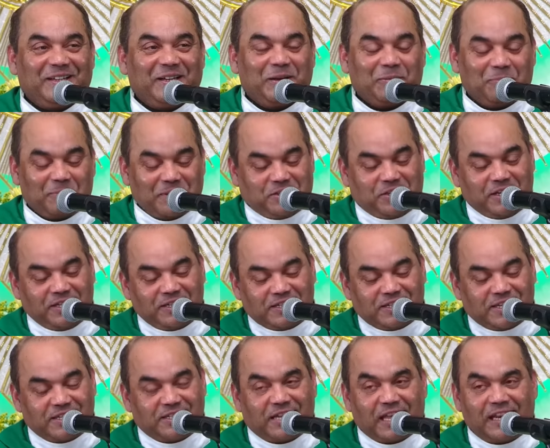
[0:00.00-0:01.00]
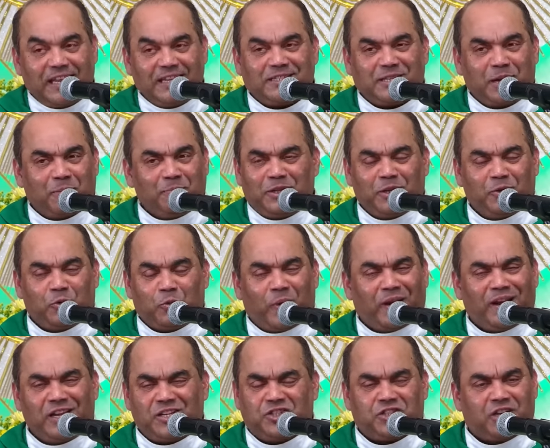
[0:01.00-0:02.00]
But Jesus is telling something
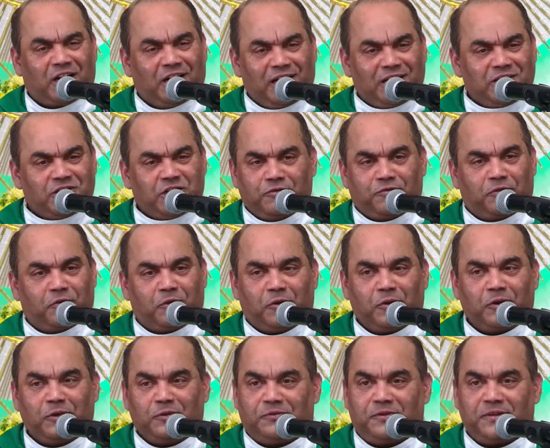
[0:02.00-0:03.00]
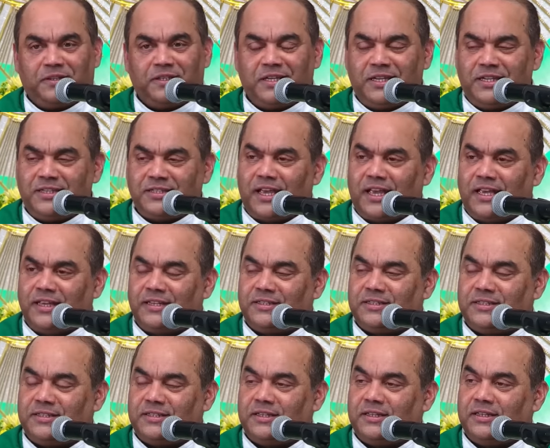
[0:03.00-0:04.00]
very challenging for all of us. He
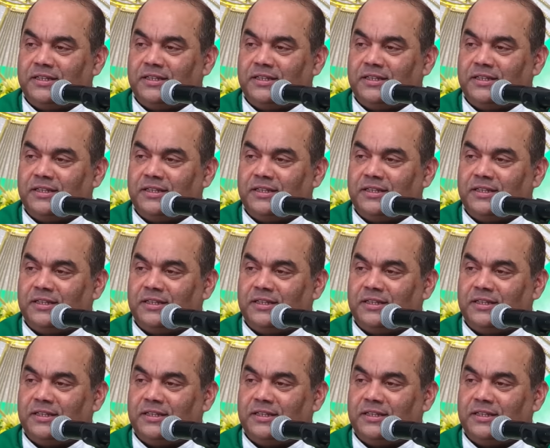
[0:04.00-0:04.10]
says,